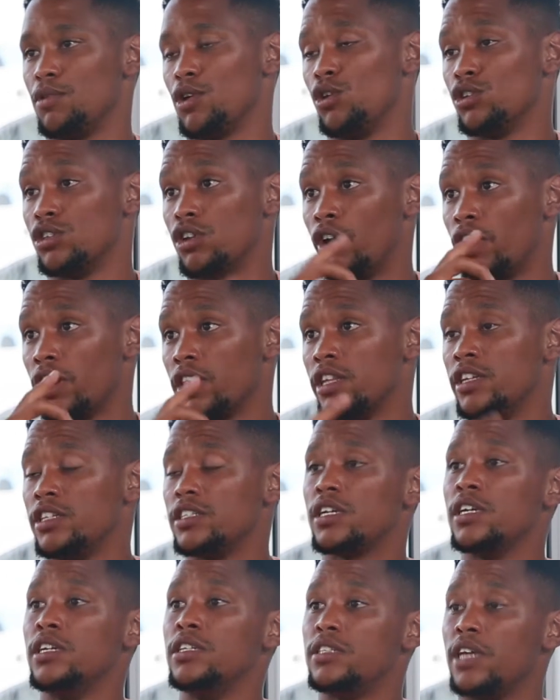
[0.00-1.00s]
because a lot of
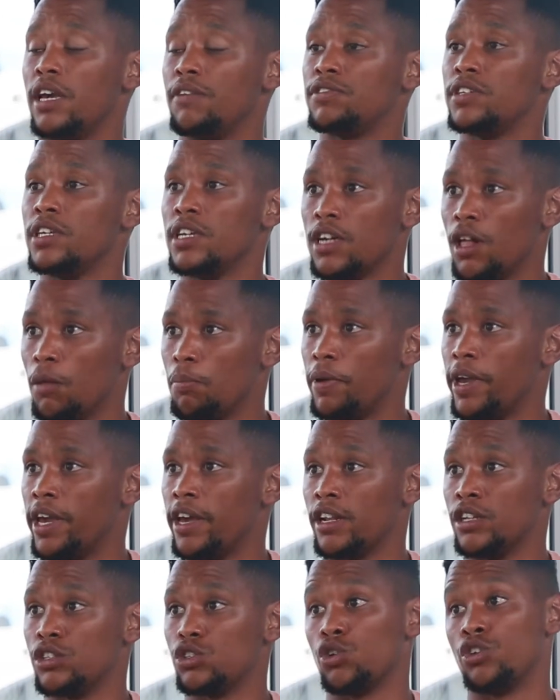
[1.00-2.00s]
these kids have single
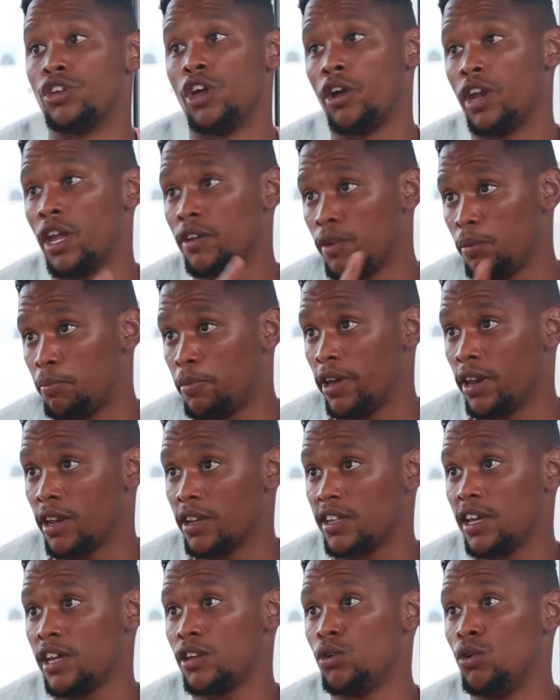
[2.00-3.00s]
parents or don't have a
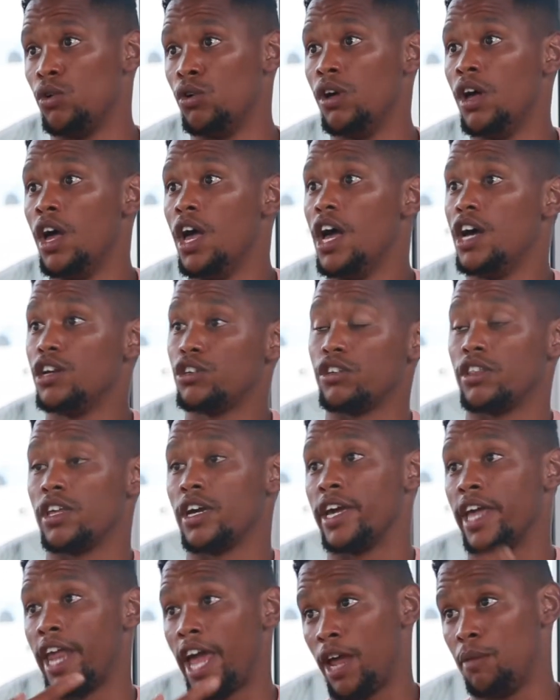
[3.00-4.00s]
parent at all. So
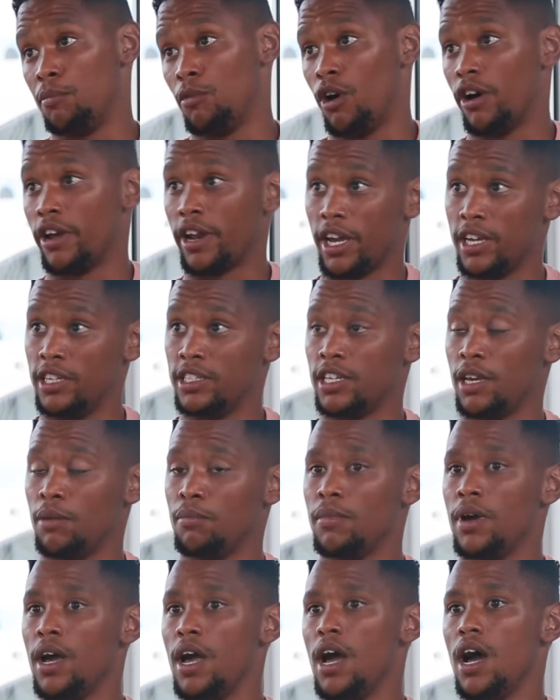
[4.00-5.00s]
the grandma raised
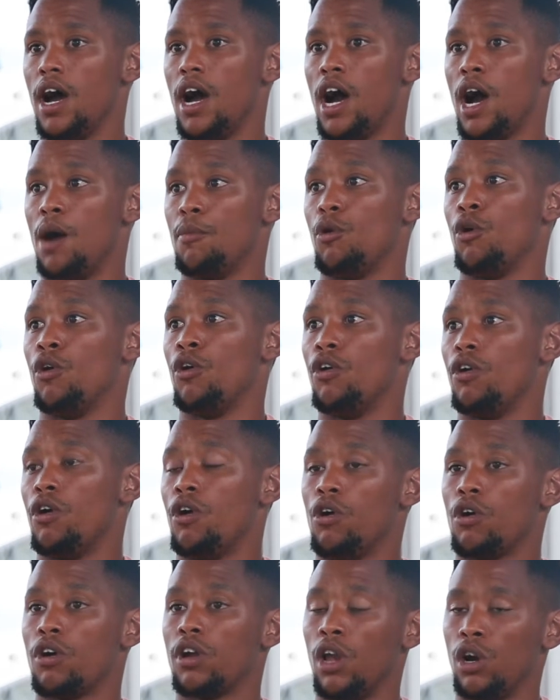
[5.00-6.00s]
them,
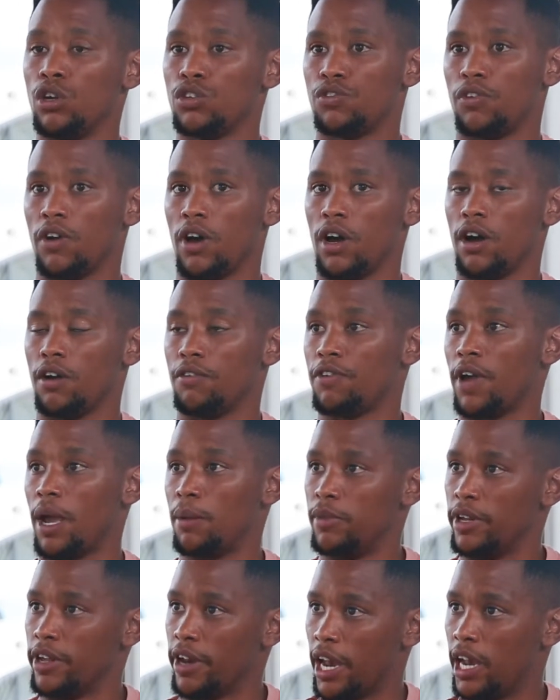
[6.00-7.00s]
or close
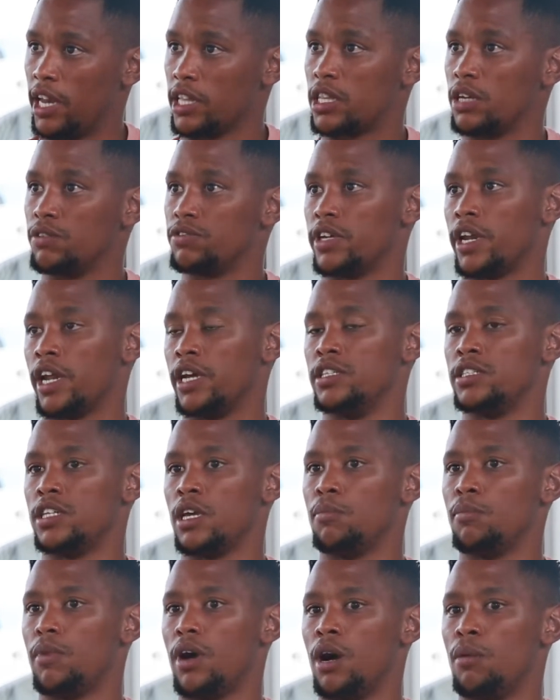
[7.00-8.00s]
family relatives raise
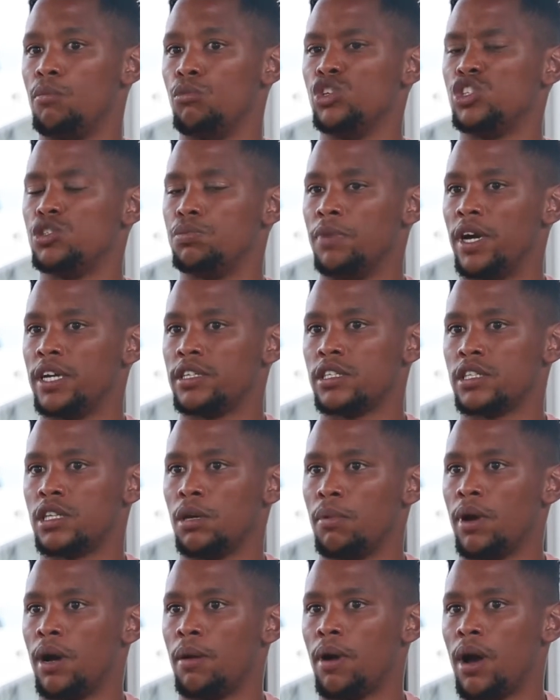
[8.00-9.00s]
them, which makes it
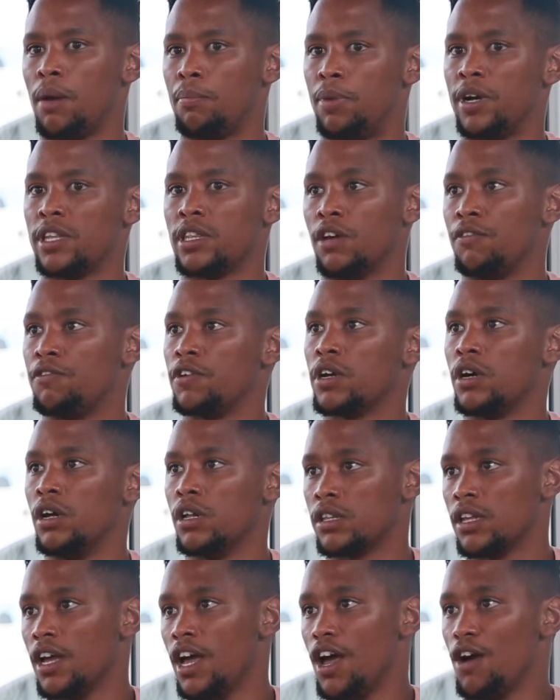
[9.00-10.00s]
a bit
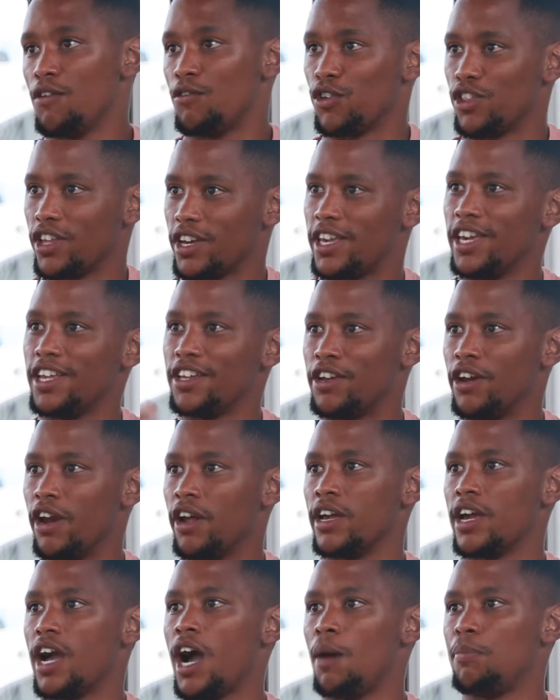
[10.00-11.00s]
difficult for the kid
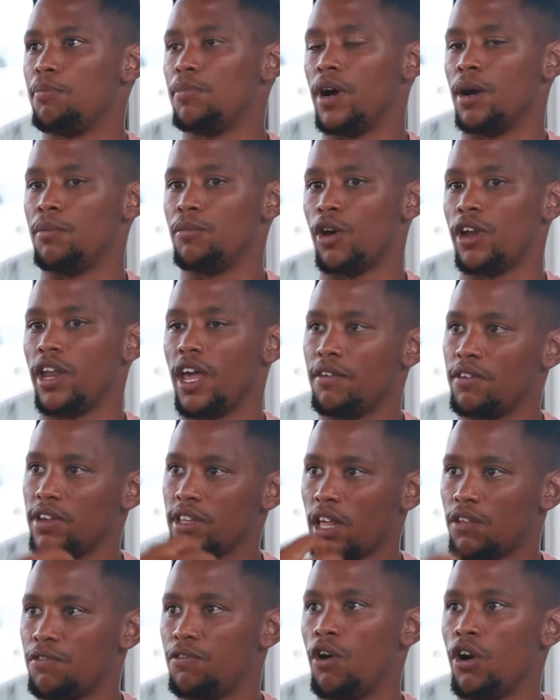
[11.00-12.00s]
growing up, not
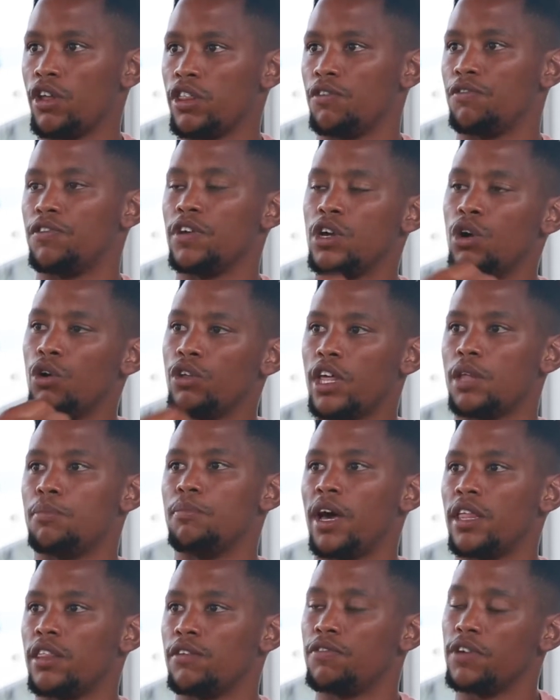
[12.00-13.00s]
having that father figure or that
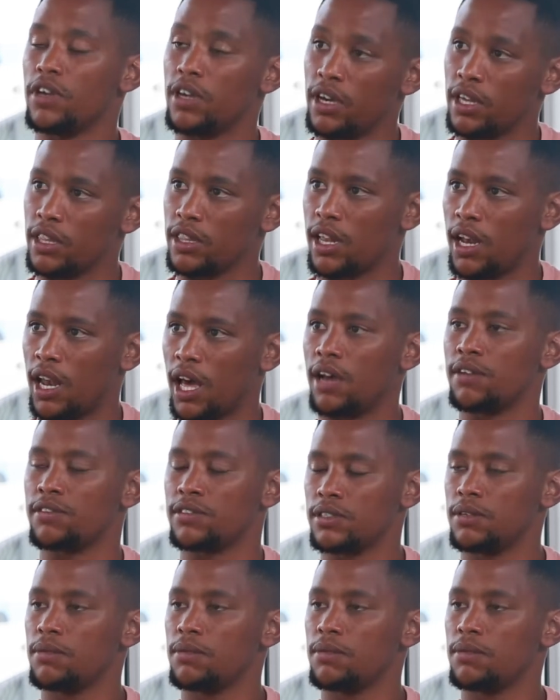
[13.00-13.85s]
mother figure in their lives.